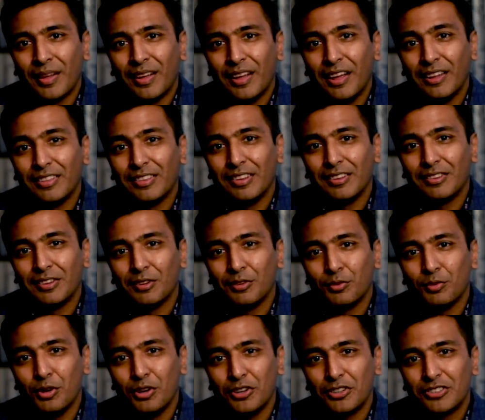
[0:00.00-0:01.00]
And this is
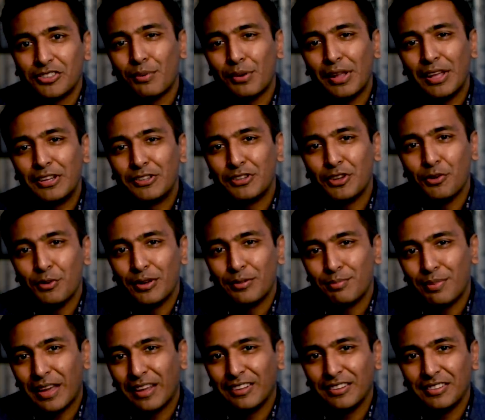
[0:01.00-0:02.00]
what Plato and
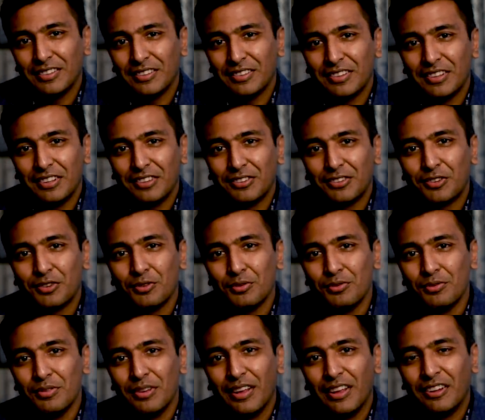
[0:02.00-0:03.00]
Pegasus, these
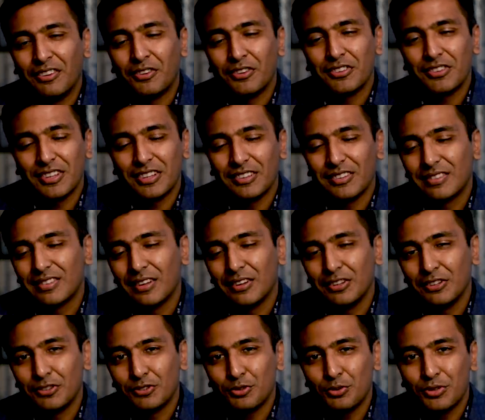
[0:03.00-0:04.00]
two interesting
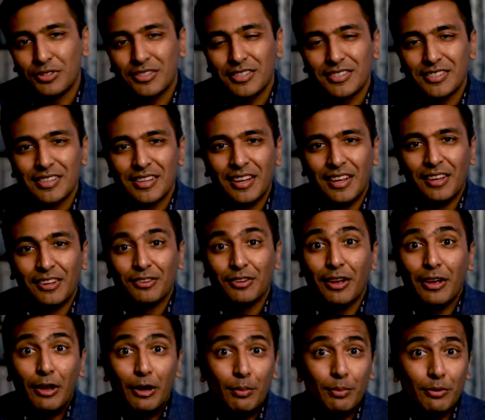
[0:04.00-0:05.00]
studies, taught us. So
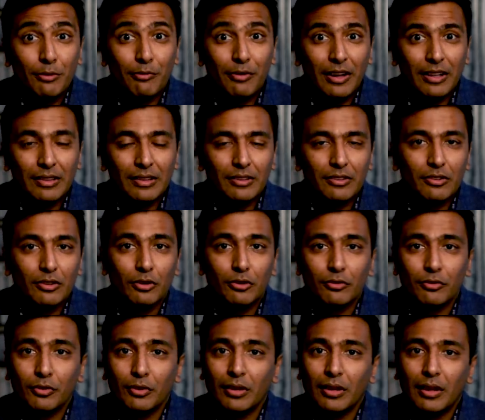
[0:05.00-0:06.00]
I hope you find this
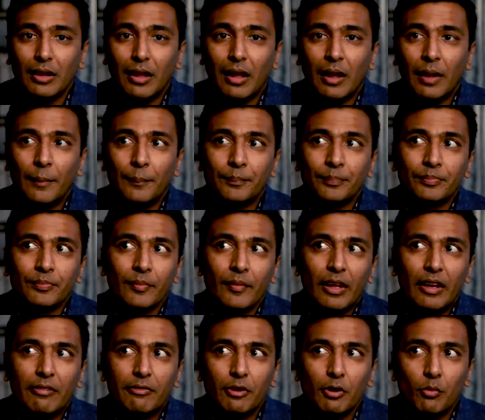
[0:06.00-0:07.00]
useful. Um,
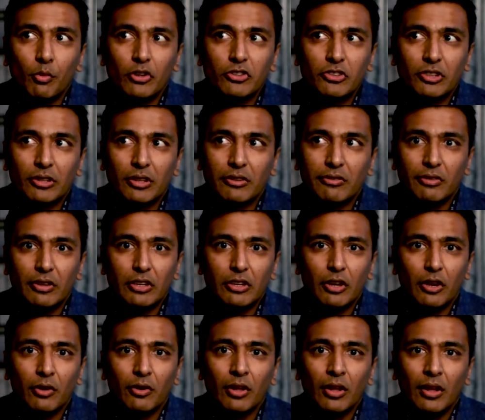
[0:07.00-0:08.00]
if you're watching this
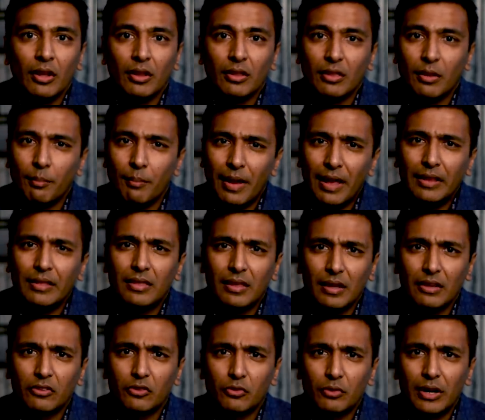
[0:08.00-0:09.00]
video, the main
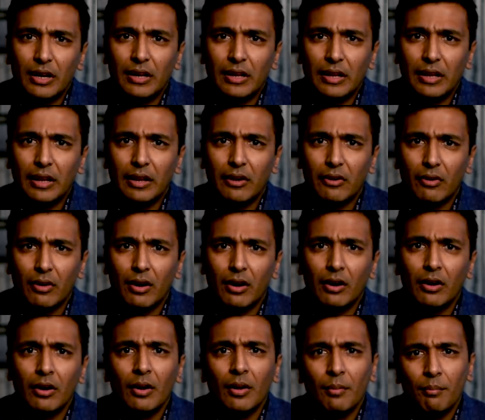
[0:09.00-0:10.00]
things really here
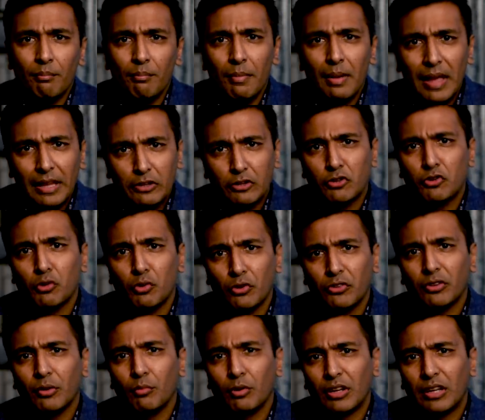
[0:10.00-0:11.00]
are, make sure
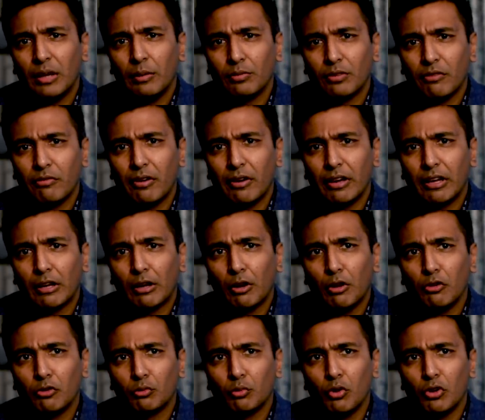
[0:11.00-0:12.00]
someone keeps a very
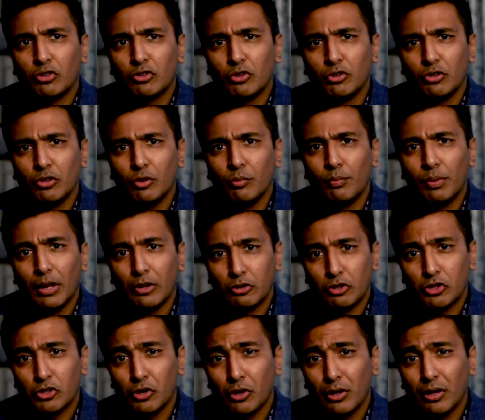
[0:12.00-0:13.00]
close watch on your blood
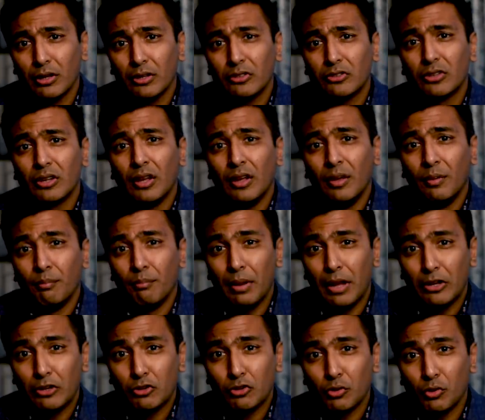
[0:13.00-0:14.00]
sugars.
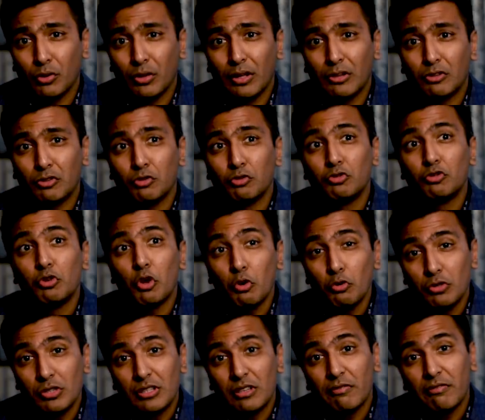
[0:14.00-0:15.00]
Make sure that you
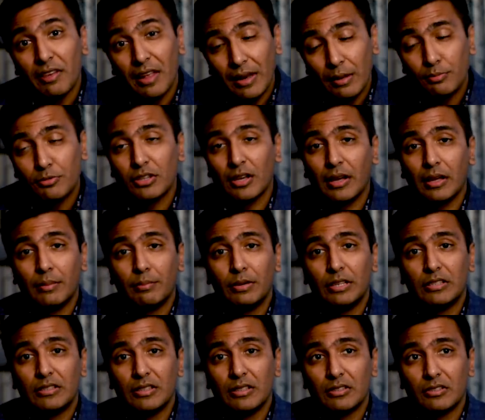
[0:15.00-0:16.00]
don't develop
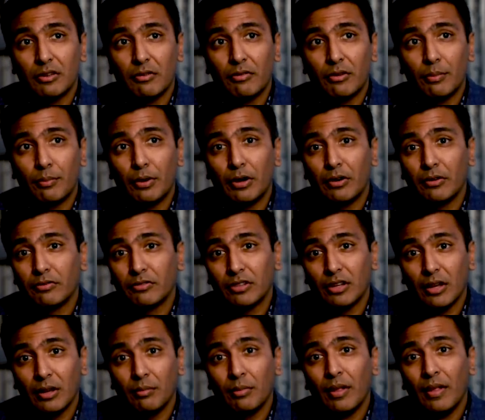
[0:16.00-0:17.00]
diabetes over a period of
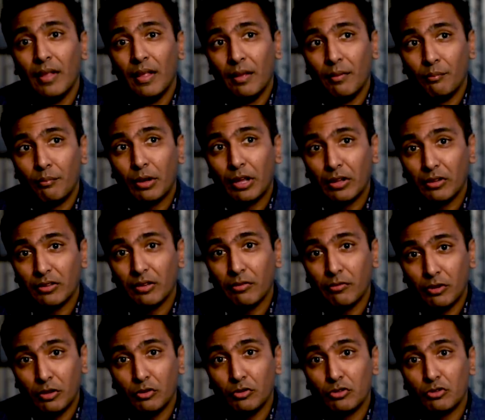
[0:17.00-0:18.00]
time, because
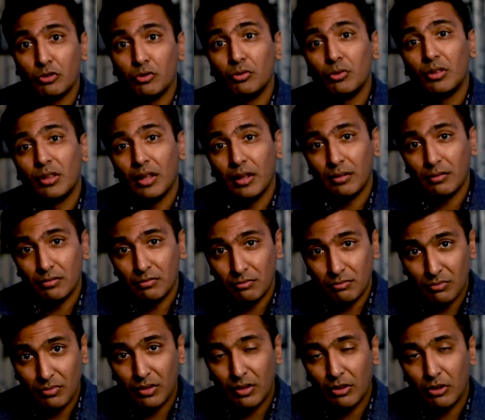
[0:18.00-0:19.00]
if you do, then
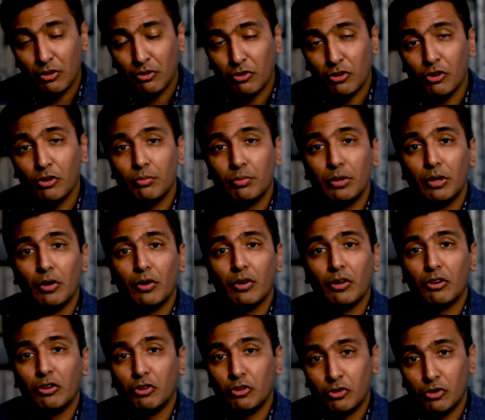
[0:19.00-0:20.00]
you should be on,
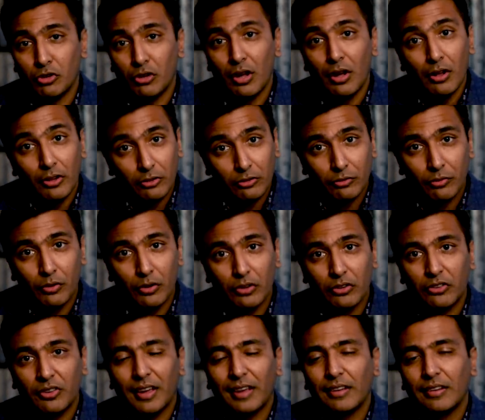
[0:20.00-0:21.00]
you should ask for a
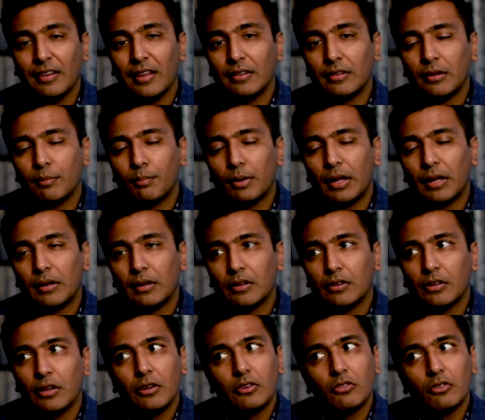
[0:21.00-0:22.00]
second
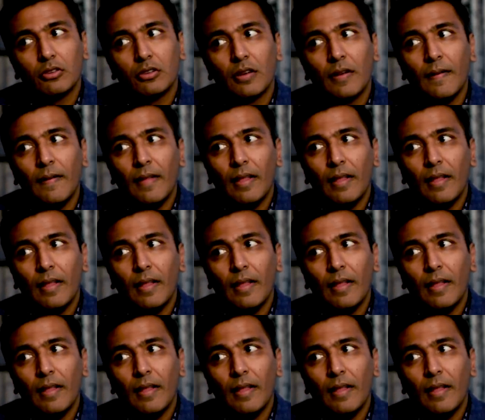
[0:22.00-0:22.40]
antiplatelet agent.